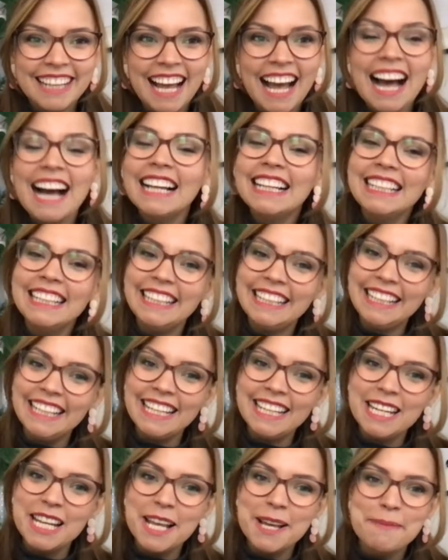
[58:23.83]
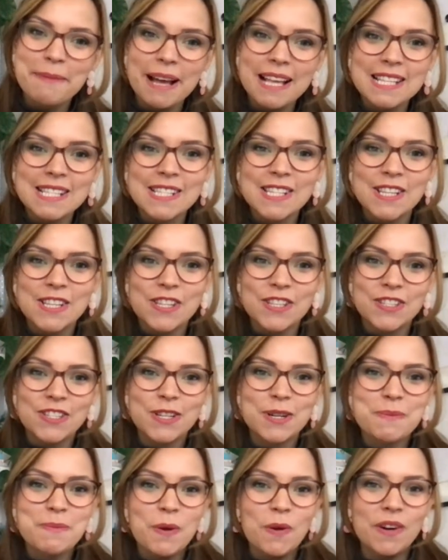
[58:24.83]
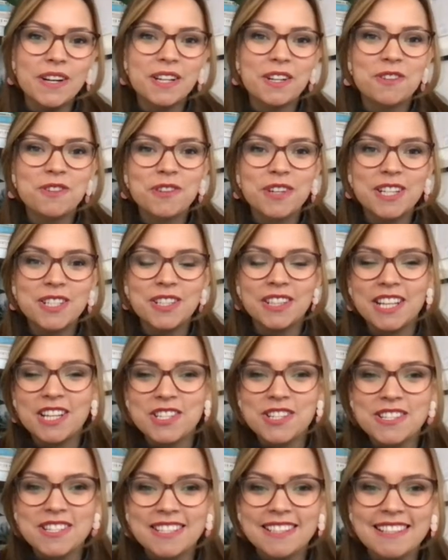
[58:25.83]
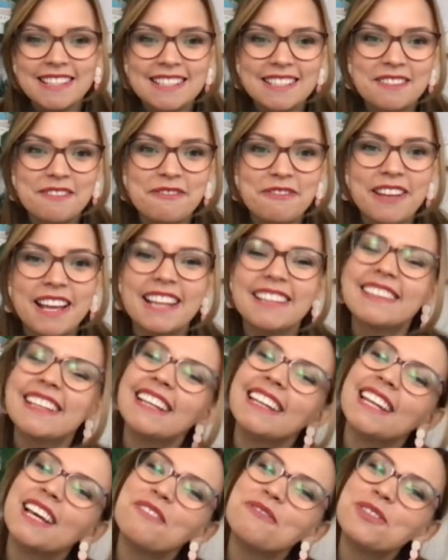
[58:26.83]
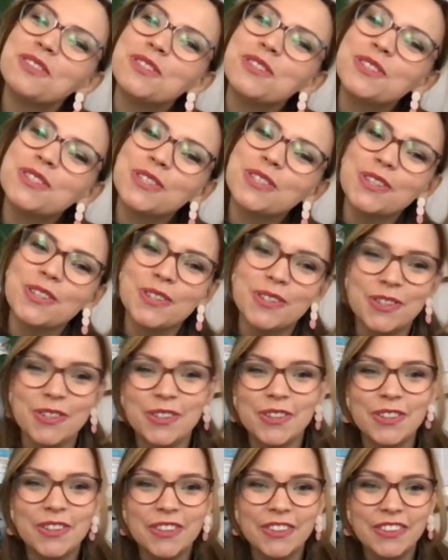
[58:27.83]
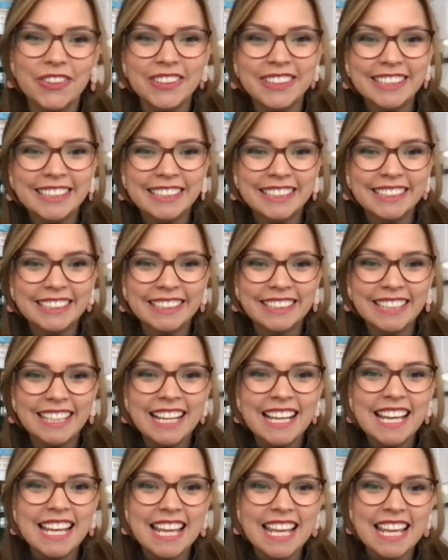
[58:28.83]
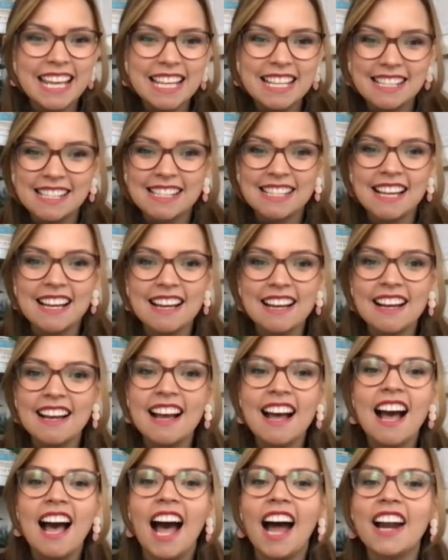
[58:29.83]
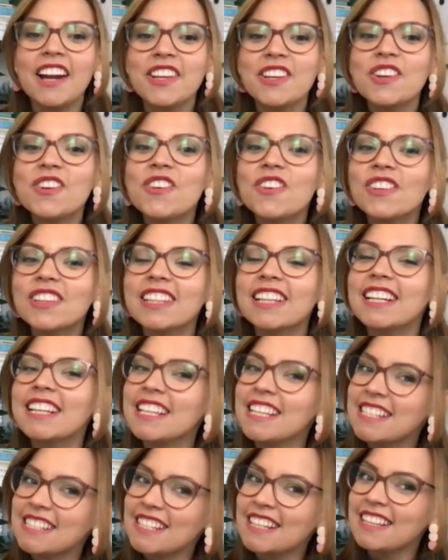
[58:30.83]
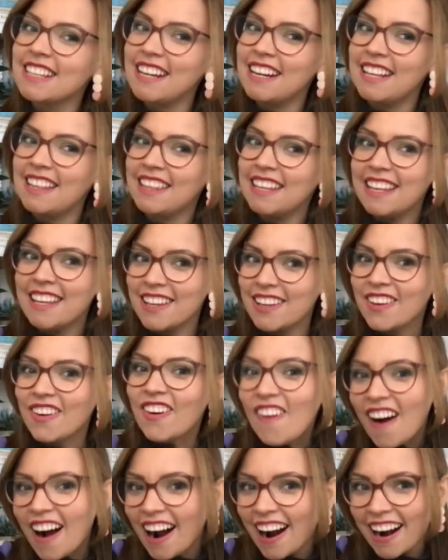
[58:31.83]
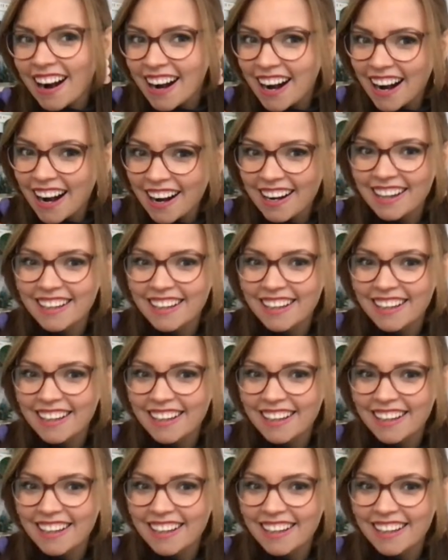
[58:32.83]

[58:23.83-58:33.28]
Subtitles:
Aline, my sister, morning, congratulations on this event. I love you too. Isa, are you the Isa that I think you are?